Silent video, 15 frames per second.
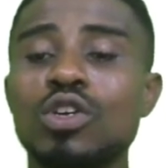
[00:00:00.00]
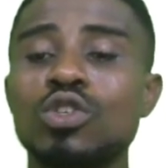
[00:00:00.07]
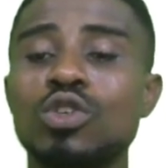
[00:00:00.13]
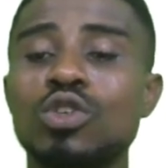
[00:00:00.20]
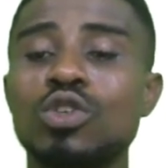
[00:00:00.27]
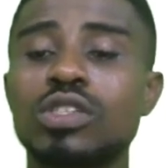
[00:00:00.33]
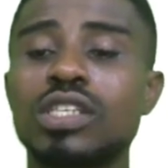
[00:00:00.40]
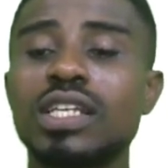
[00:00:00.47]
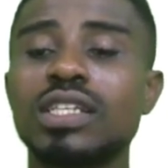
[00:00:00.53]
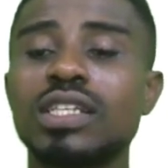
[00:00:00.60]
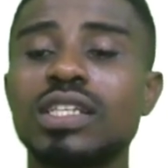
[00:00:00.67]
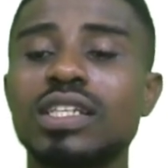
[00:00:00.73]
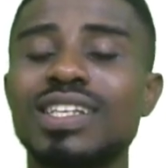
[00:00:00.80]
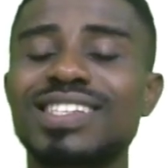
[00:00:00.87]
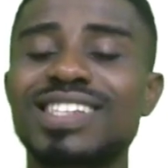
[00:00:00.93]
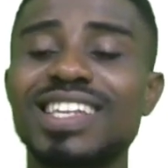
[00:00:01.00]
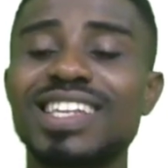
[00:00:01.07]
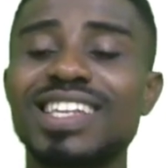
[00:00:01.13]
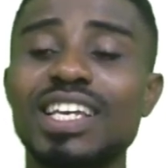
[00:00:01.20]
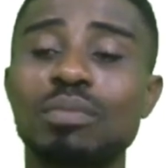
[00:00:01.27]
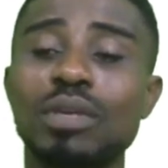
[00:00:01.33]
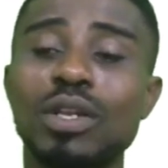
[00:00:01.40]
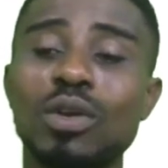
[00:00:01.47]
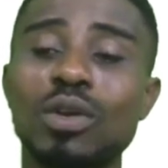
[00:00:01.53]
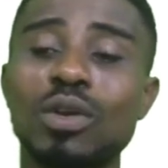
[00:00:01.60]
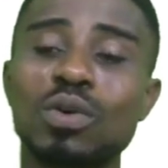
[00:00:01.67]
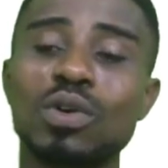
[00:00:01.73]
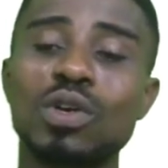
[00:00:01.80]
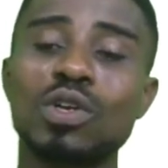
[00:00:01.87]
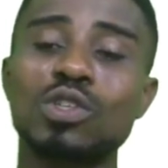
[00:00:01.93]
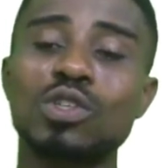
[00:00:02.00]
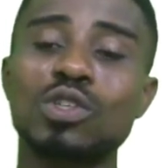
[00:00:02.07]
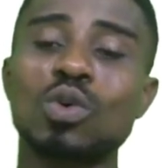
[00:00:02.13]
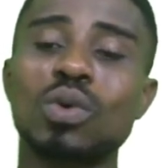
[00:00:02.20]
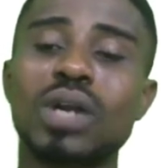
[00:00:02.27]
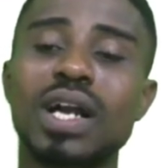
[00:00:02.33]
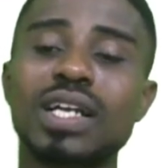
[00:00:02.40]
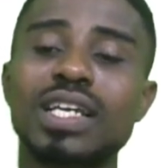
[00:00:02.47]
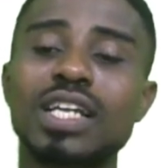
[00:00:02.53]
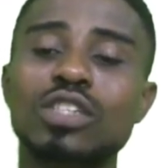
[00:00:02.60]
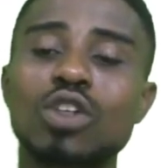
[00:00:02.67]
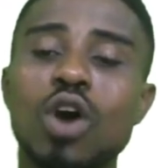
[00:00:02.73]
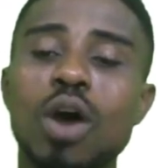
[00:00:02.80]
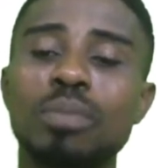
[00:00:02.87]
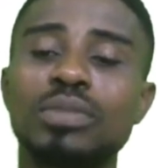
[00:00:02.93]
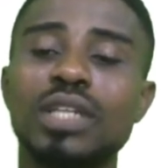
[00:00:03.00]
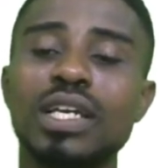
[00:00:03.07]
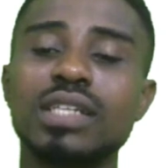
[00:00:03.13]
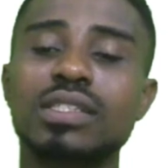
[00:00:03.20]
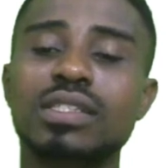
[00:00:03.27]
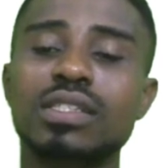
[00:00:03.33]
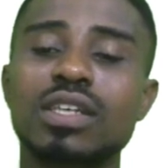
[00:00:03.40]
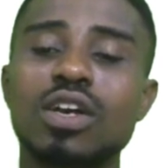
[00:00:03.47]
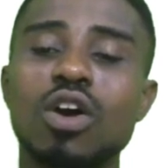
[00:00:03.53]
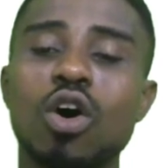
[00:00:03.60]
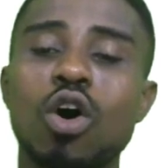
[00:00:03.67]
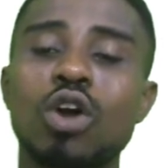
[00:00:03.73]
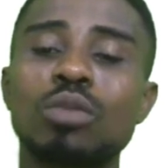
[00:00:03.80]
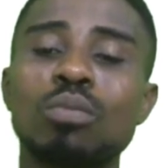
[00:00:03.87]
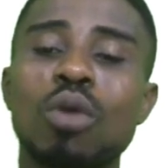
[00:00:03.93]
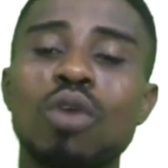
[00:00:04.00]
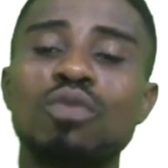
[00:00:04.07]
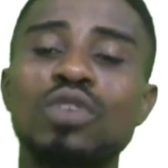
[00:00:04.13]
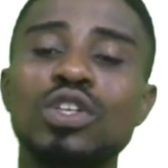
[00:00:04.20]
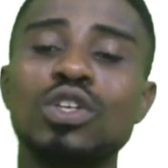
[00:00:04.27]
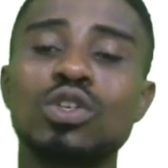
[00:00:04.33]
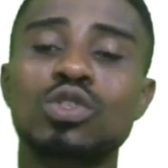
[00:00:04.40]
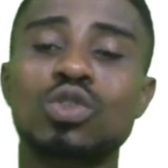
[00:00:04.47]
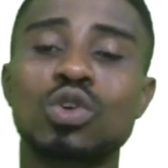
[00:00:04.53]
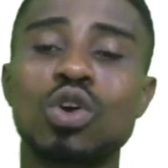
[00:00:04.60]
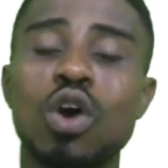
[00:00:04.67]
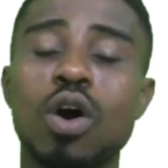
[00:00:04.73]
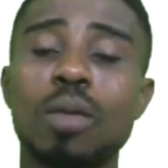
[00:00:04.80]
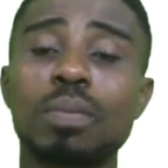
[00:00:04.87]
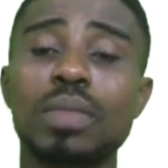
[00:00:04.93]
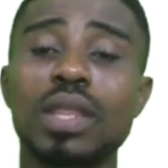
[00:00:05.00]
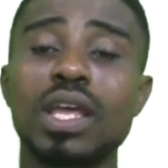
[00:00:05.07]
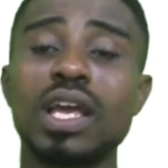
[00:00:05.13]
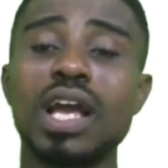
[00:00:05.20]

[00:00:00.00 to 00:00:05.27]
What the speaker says: using this link below, so we can get updates on more videos to come,